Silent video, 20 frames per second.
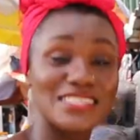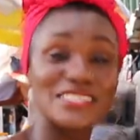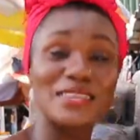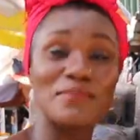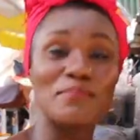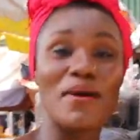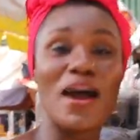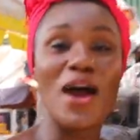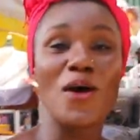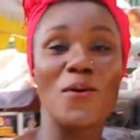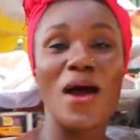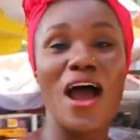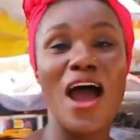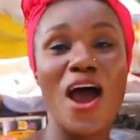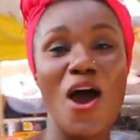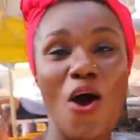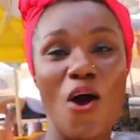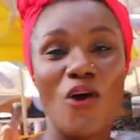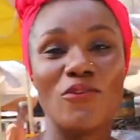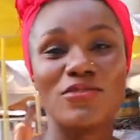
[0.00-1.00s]
is the
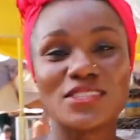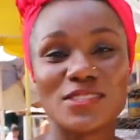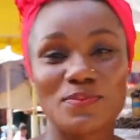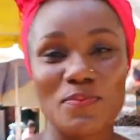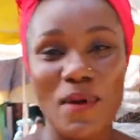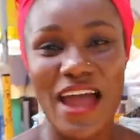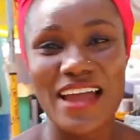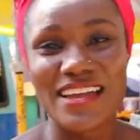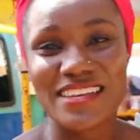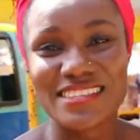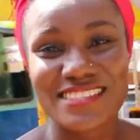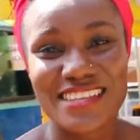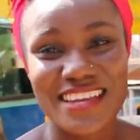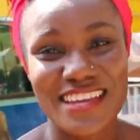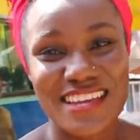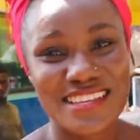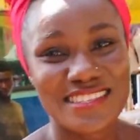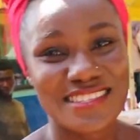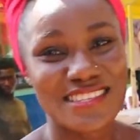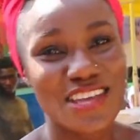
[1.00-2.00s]
power of
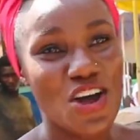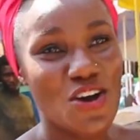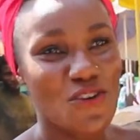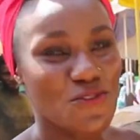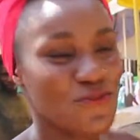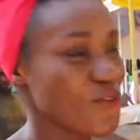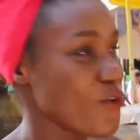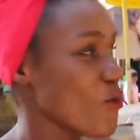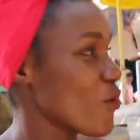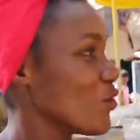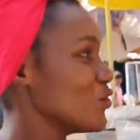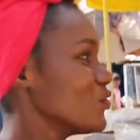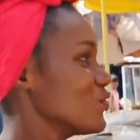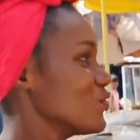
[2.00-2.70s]
spices for